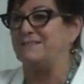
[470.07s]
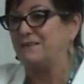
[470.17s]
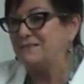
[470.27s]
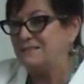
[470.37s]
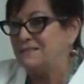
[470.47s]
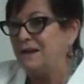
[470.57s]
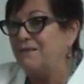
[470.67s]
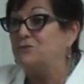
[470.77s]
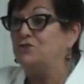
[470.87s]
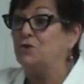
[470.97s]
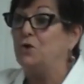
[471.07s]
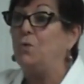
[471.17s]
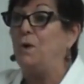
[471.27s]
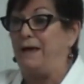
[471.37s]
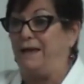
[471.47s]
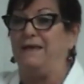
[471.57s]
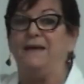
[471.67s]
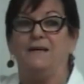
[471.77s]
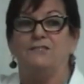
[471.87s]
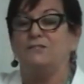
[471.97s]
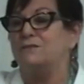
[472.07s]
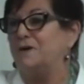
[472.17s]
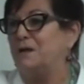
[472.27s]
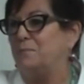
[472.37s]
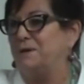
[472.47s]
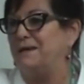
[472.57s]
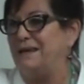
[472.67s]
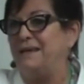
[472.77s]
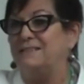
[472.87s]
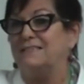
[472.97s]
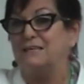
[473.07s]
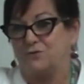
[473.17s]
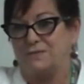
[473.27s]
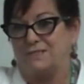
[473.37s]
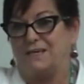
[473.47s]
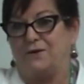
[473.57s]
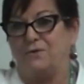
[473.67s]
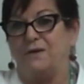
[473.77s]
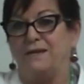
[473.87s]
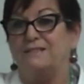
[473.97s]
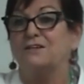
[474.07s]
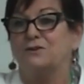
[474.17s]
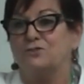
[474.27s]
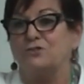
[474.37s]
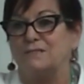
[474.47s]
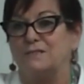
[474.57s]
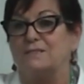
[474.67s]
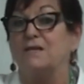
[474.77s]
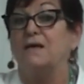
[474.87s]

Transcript: So this is another doorway to develop a needs literacy or a needs consciousness,